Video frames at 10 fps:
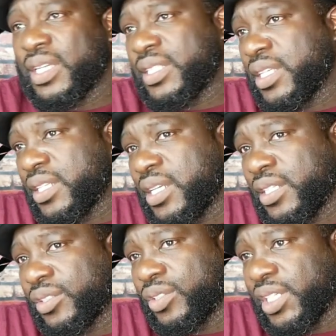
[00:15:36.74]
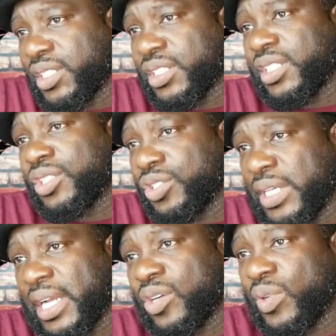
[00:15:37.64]
Just get a consultation because you
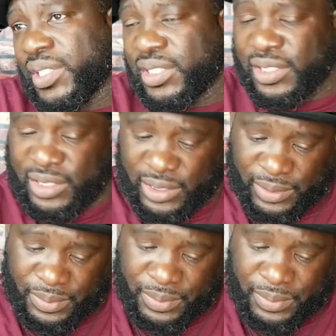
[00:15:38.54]
got questions.